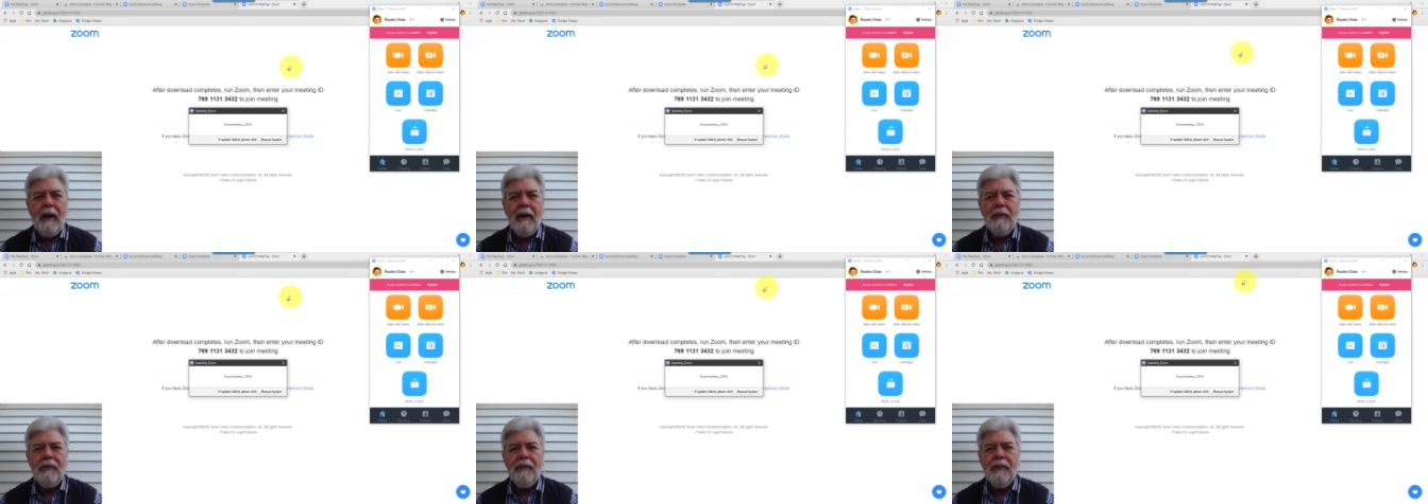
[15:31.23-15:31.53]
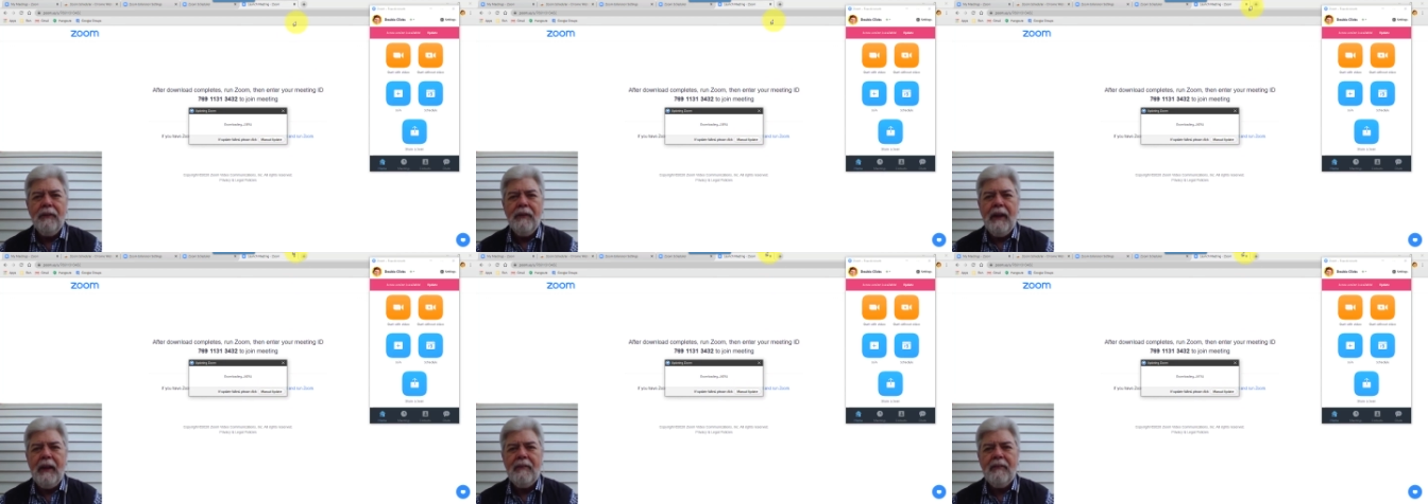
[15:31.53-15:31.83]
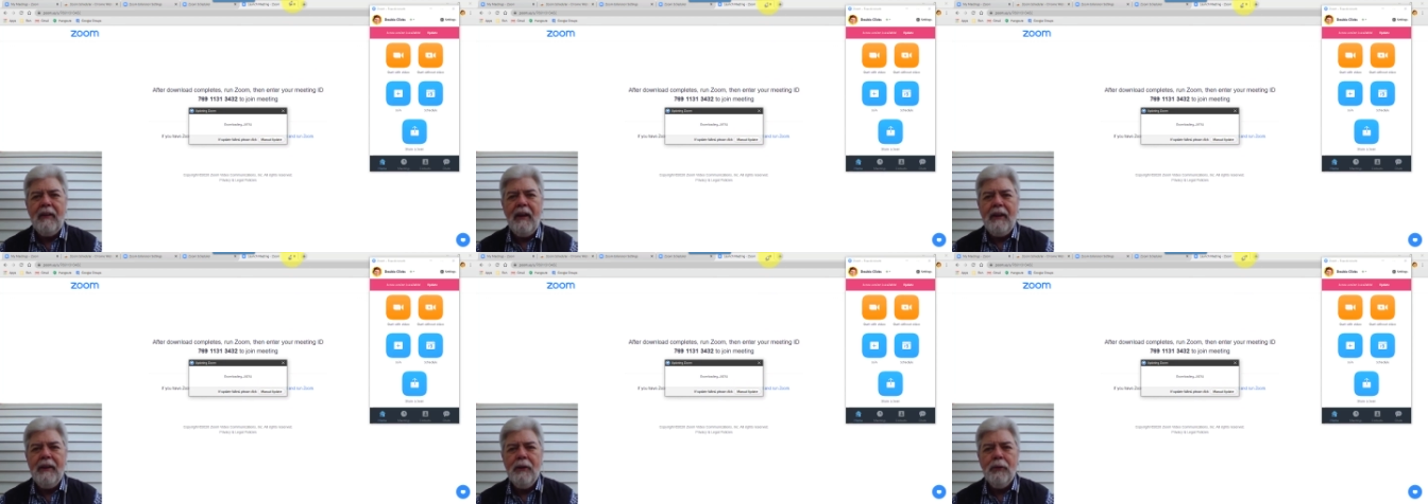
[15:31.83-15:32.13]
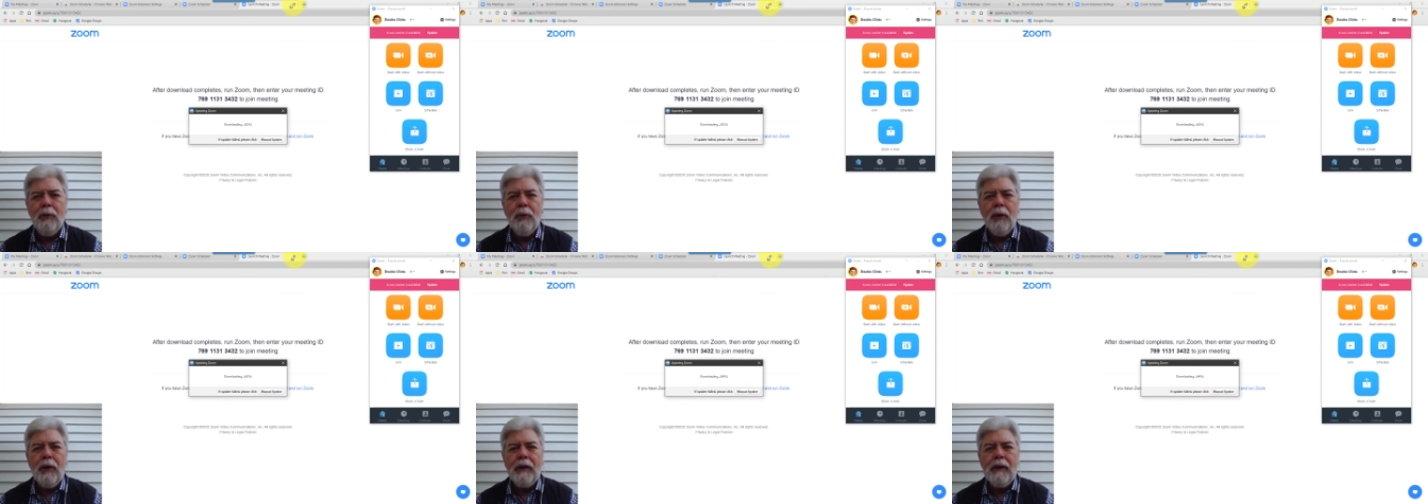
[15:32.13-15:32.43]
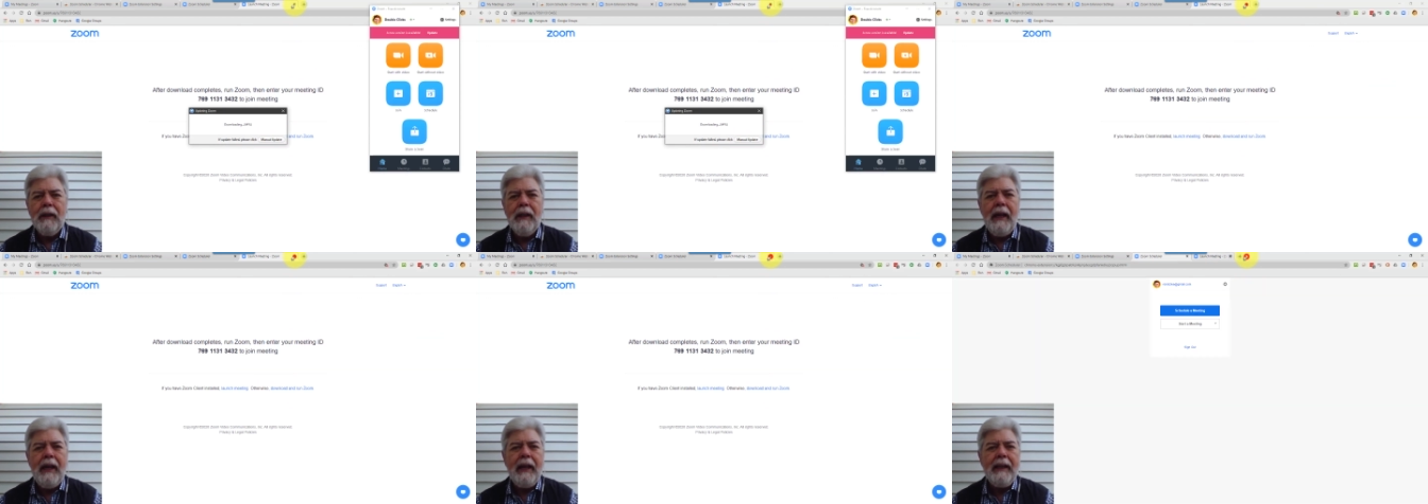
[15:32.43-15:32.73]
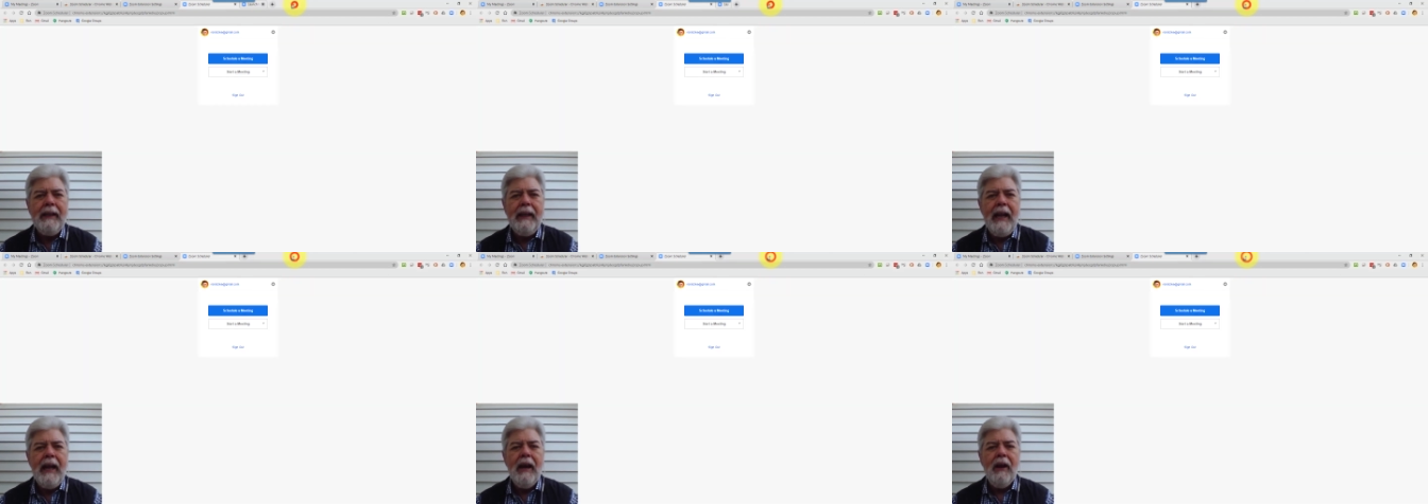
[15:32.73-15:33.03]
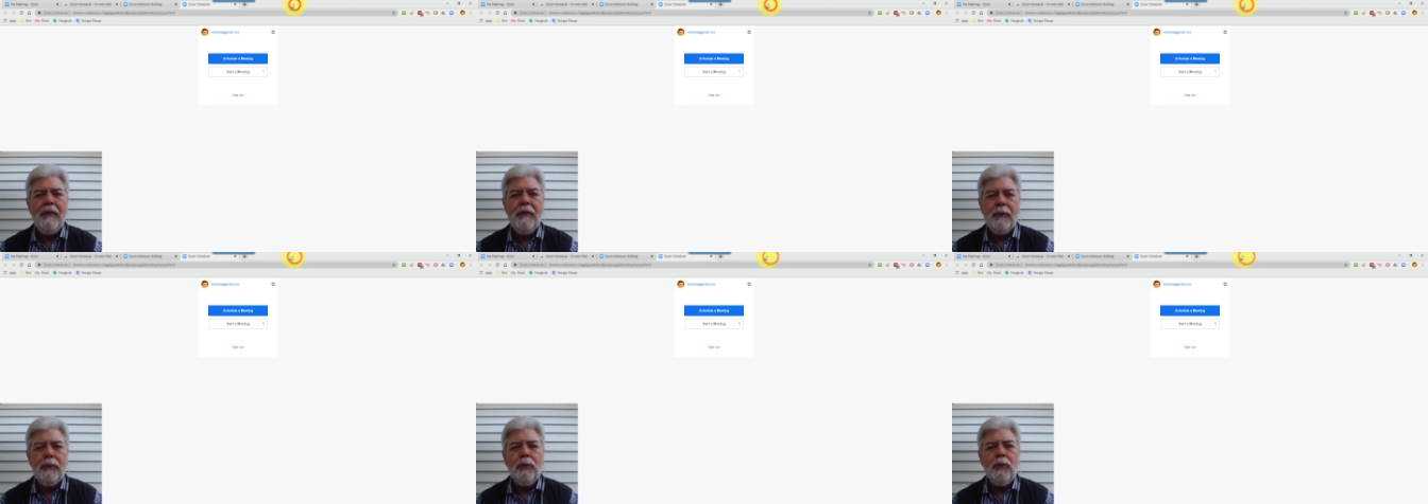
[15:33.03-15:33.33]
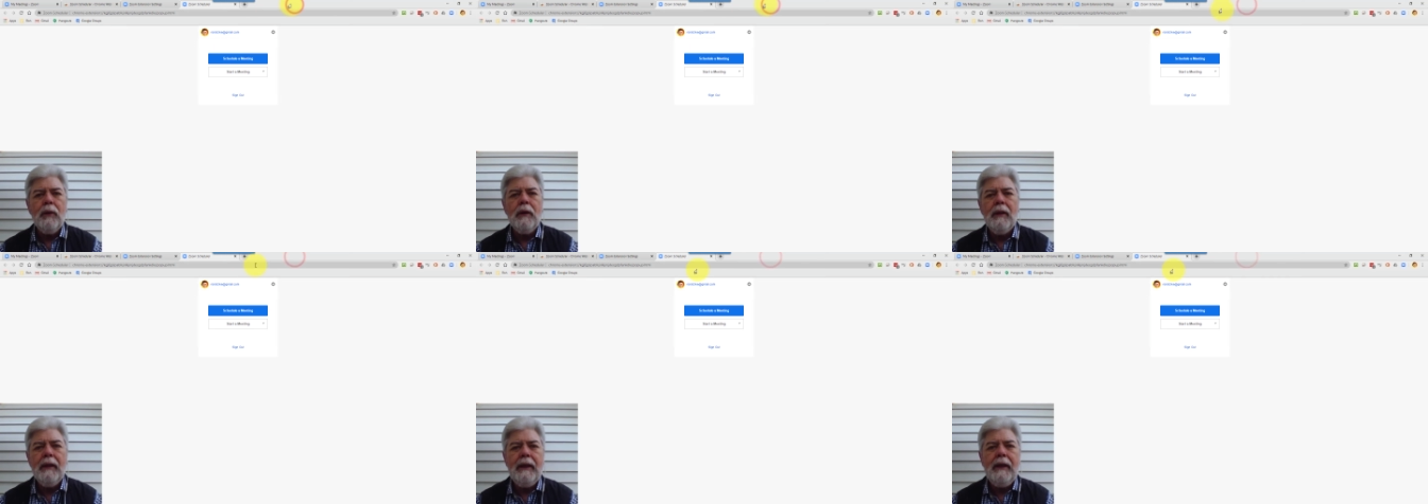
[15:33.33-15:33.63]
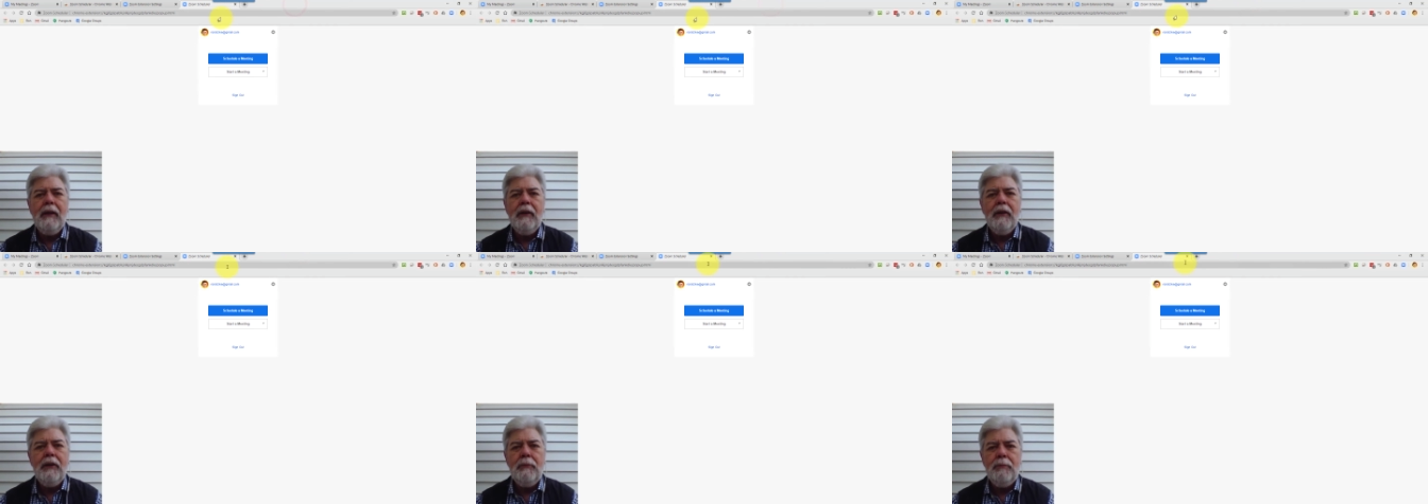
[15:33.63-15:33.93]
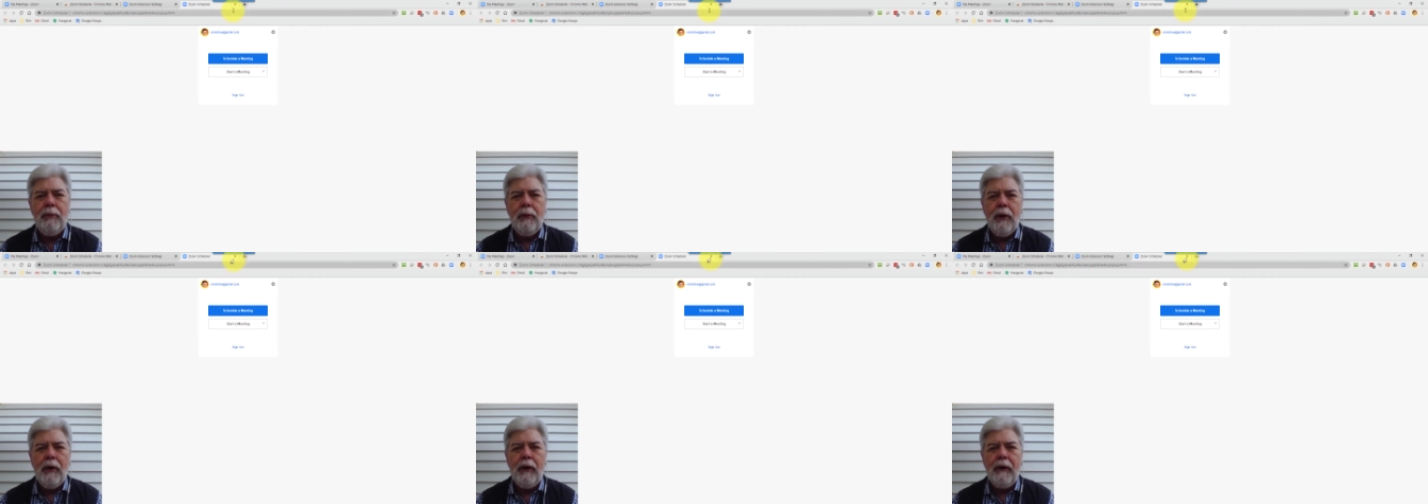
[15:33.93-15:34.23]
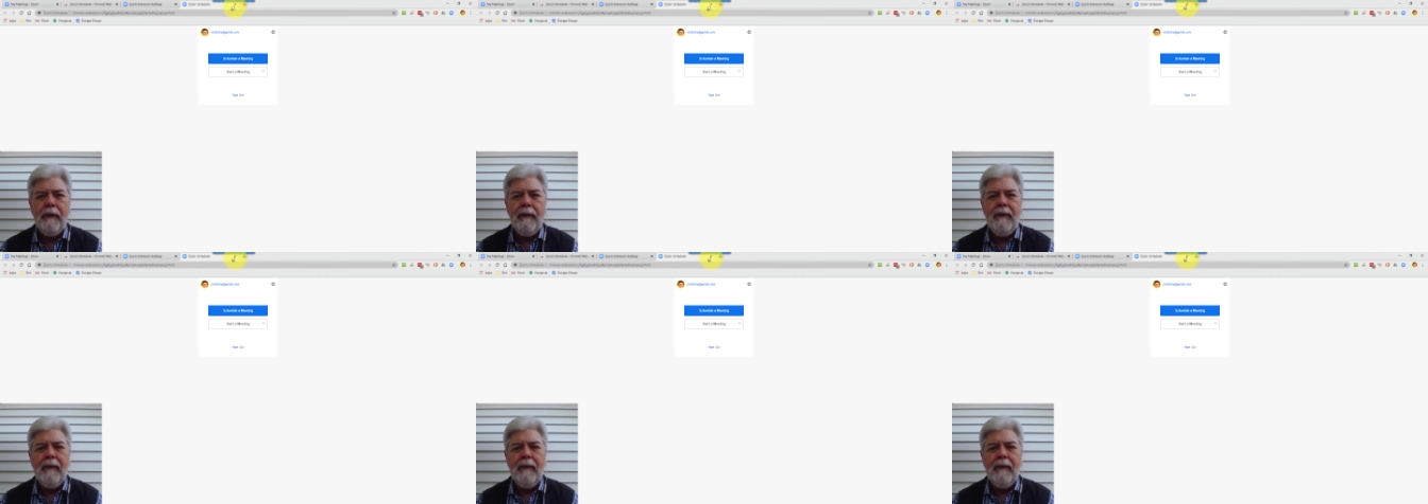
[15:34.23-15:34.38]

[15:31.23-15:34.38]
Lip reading: So that's how you work that. Now, the really good part,